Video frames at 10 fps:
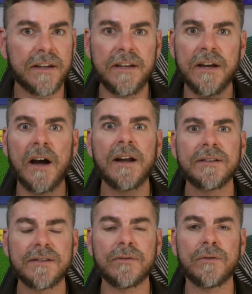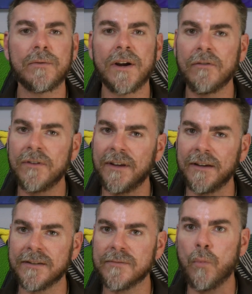yarn store where
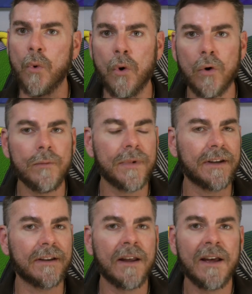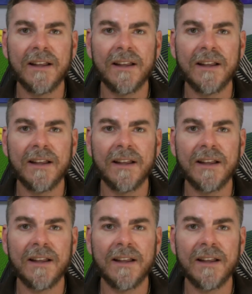everything's warm and